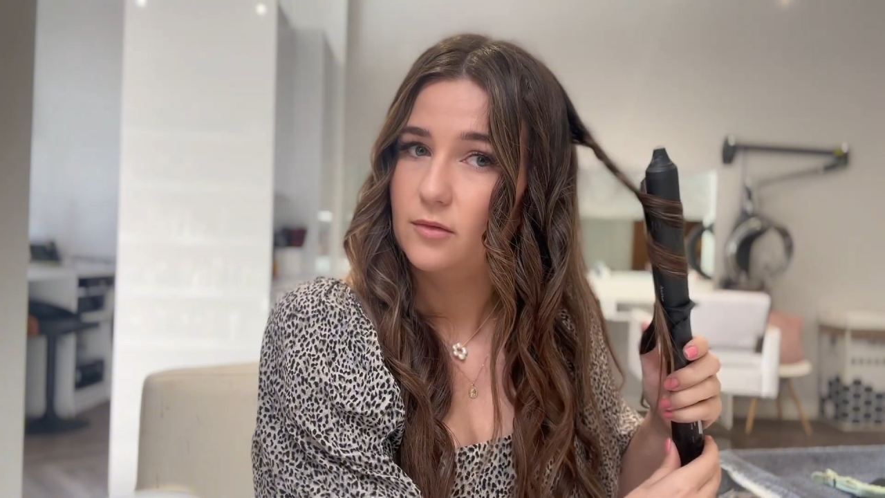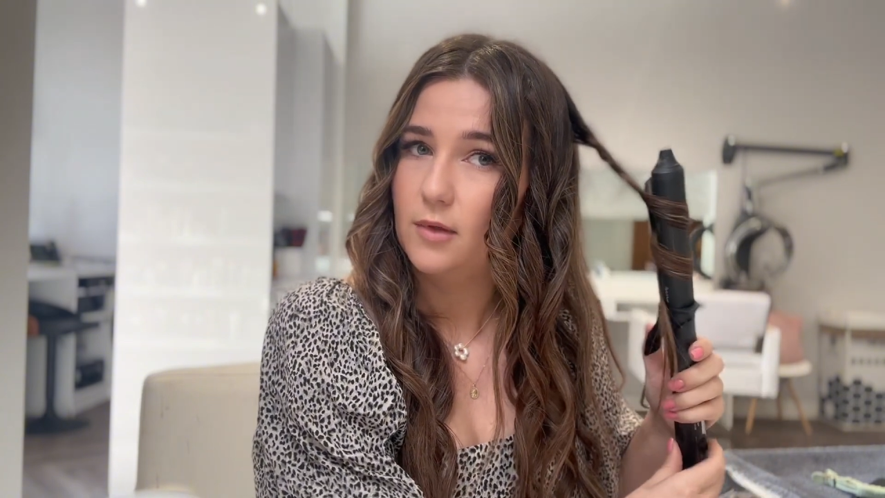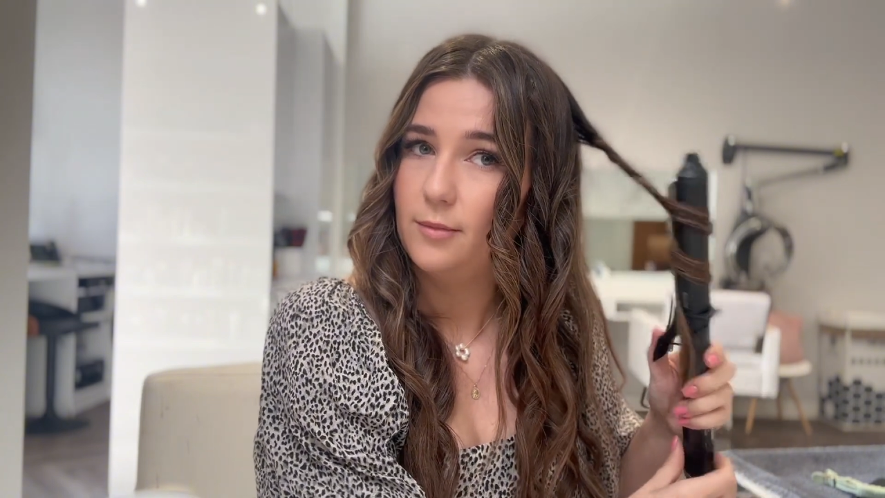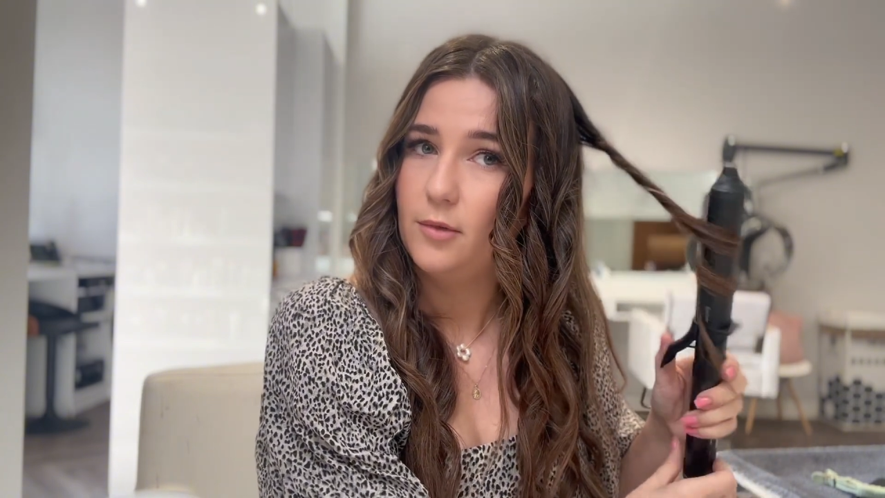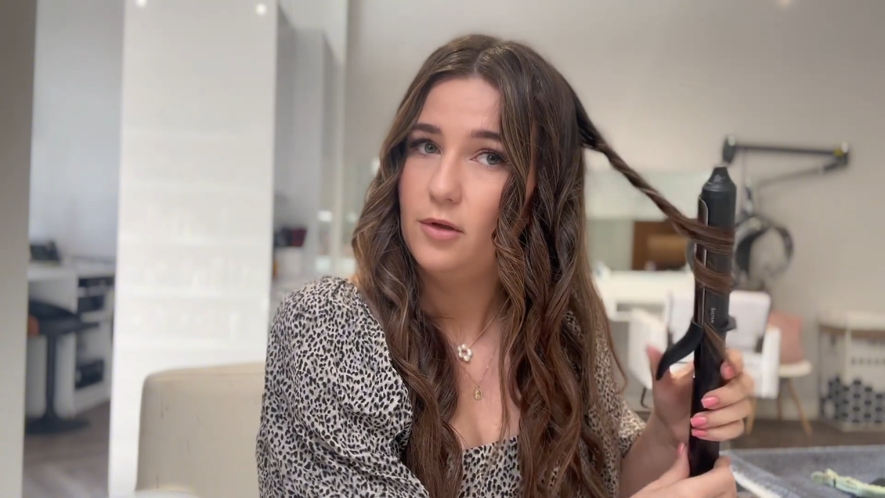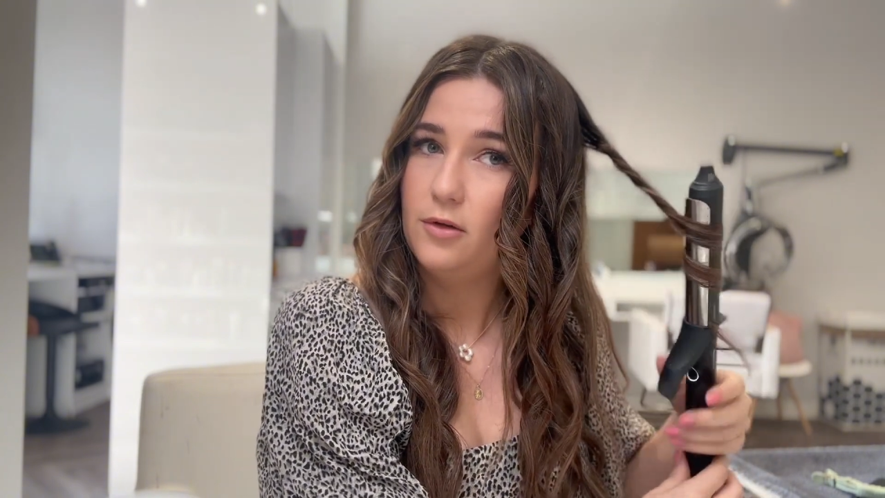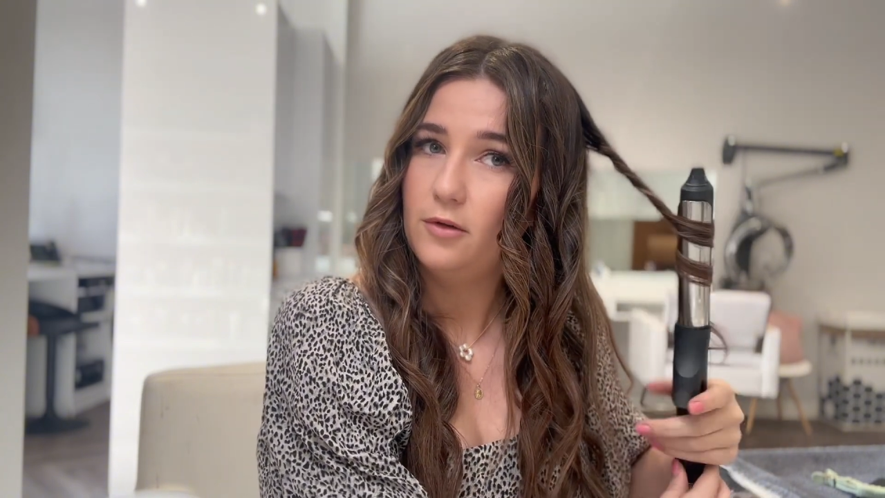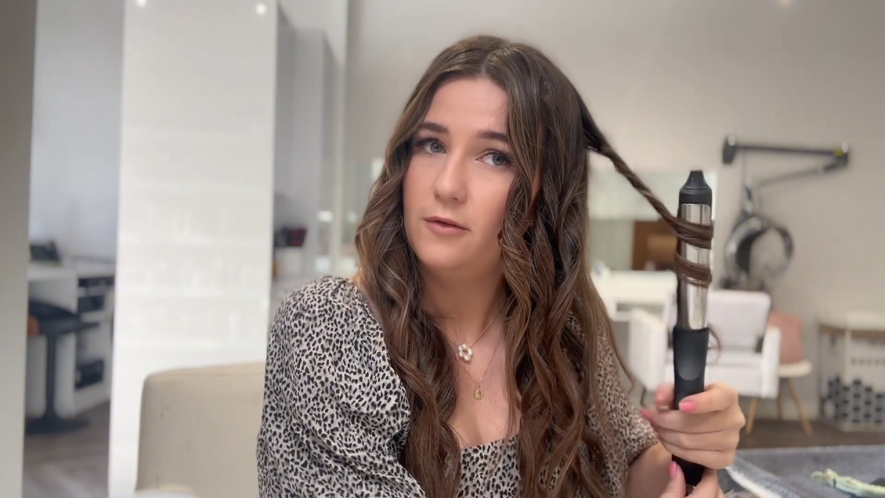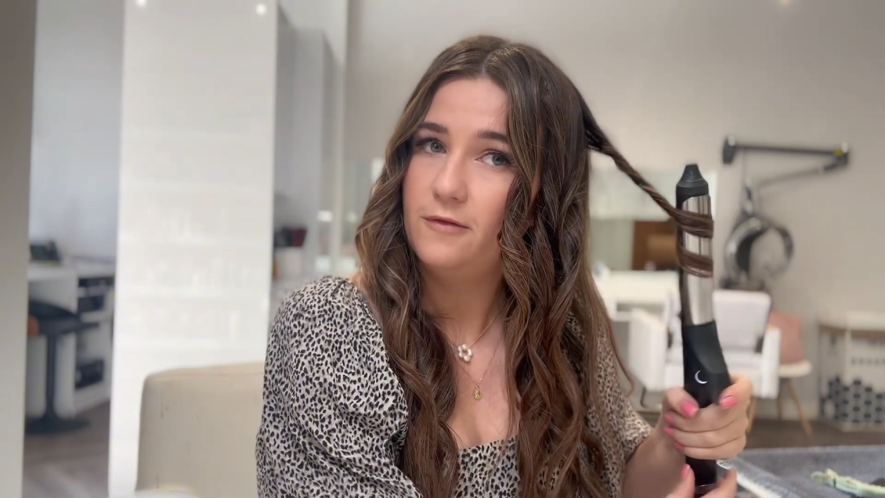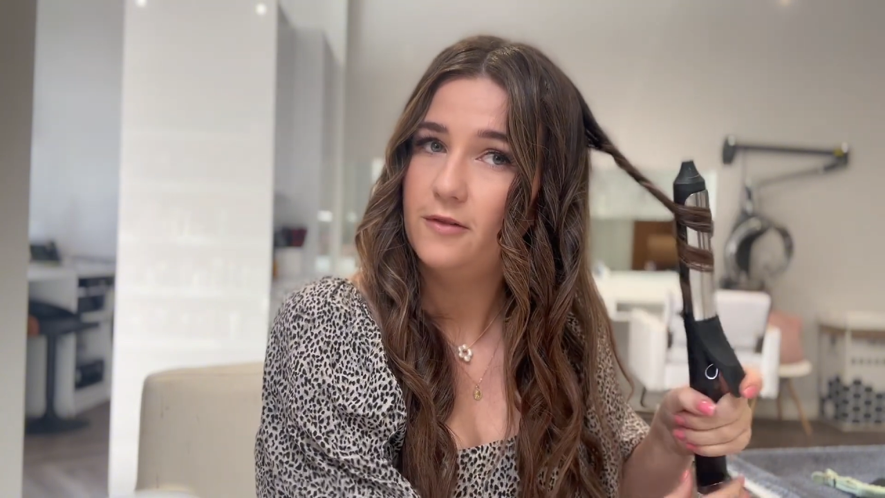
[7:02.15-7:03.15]
we
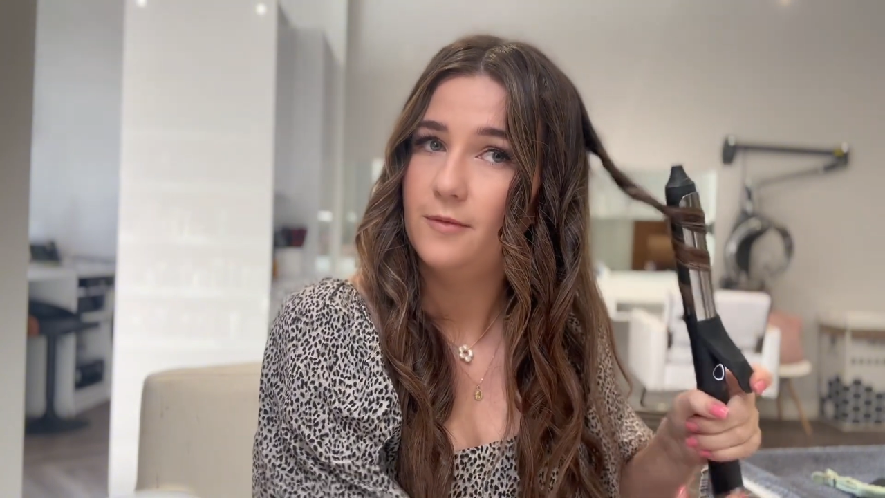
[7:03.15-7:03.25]
move.